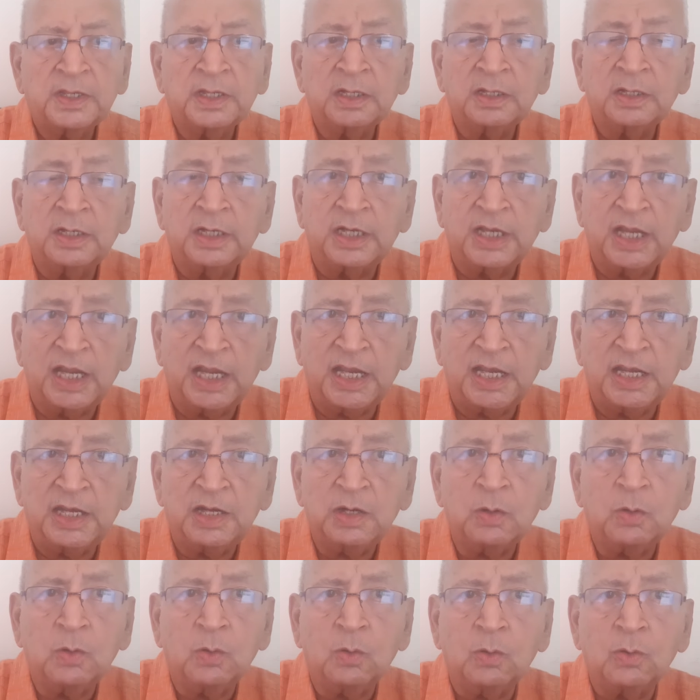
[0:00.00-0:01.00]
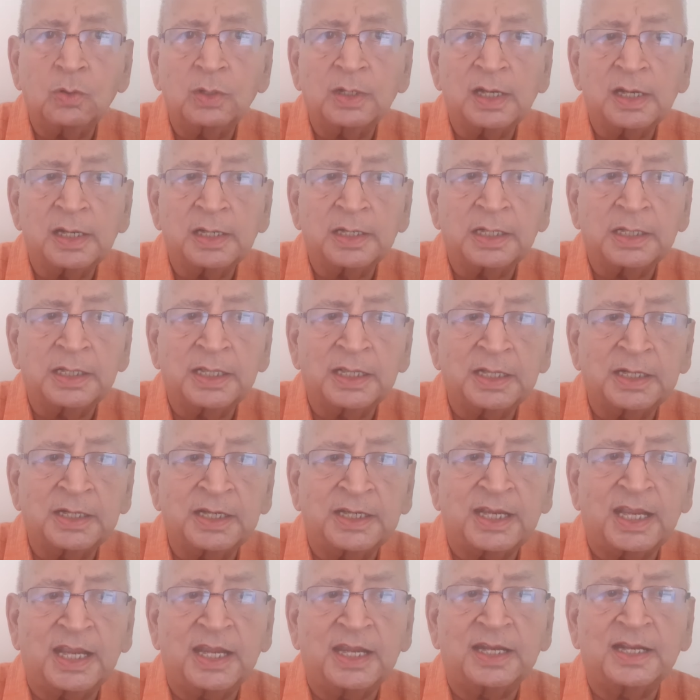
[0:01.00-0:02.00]
retain old
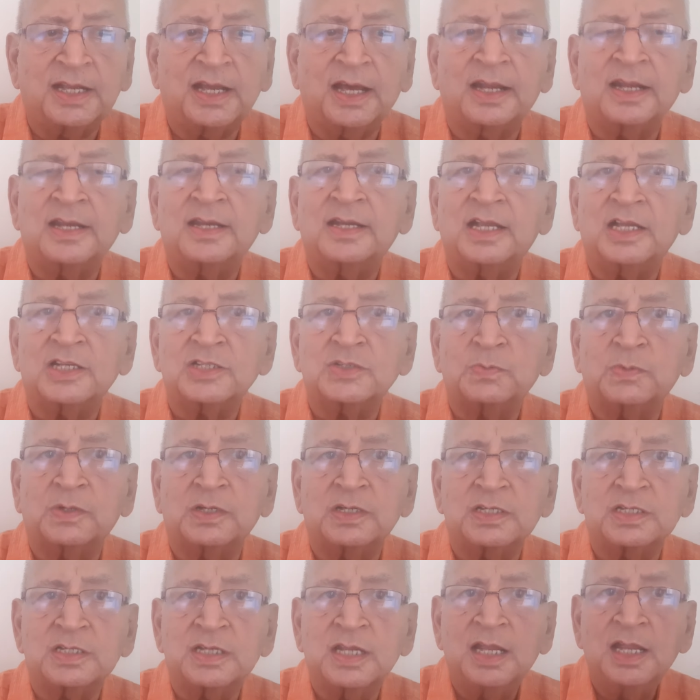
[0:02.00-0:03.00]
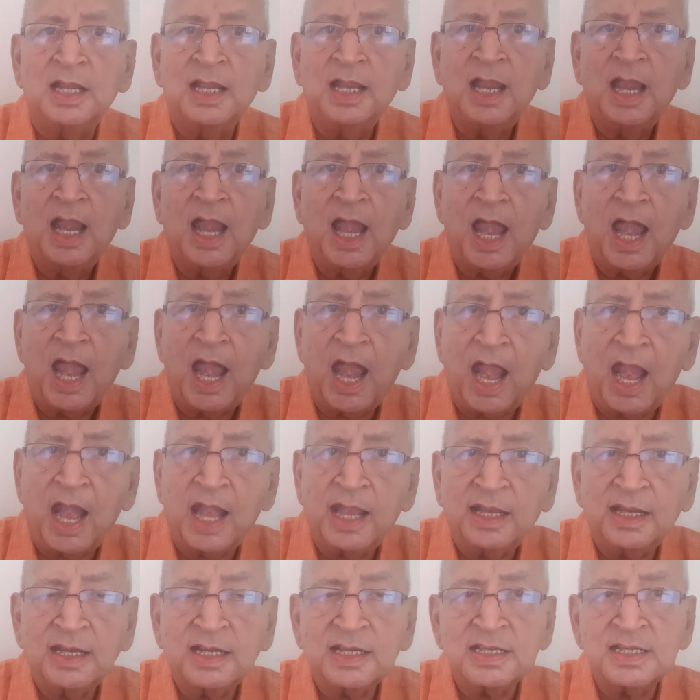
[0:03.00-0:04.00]
retain current customers
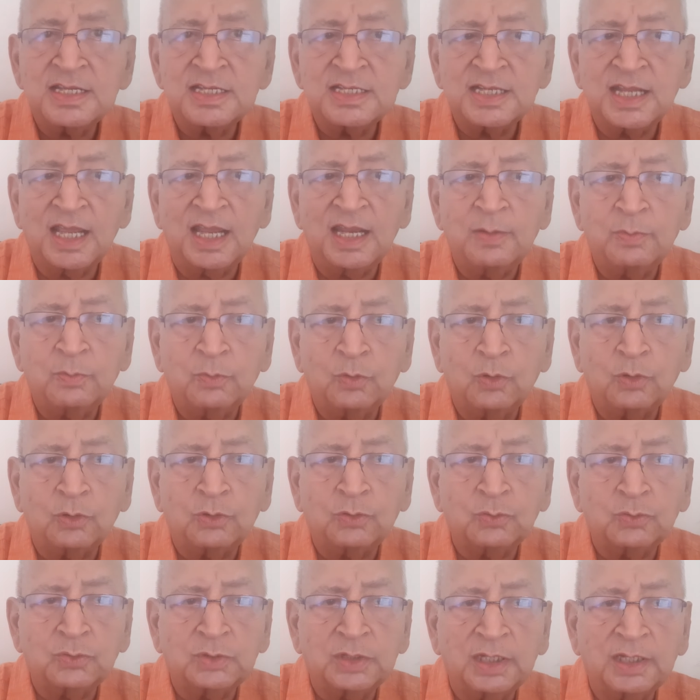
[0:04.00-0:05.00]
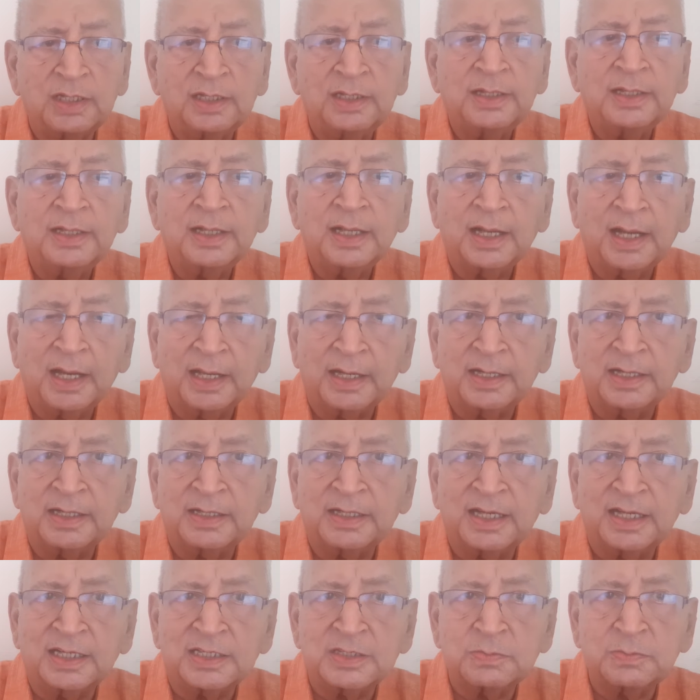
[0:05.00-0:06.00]
and sell more to the
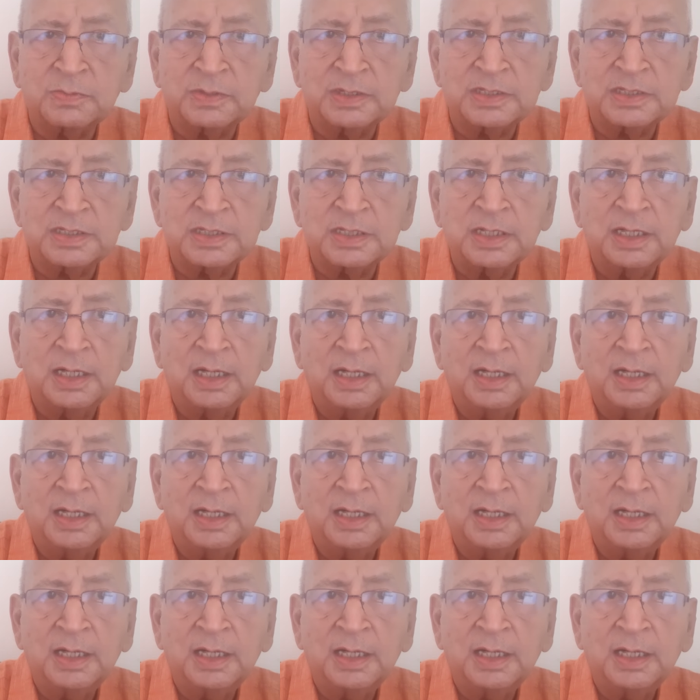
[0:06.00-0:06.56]
current customers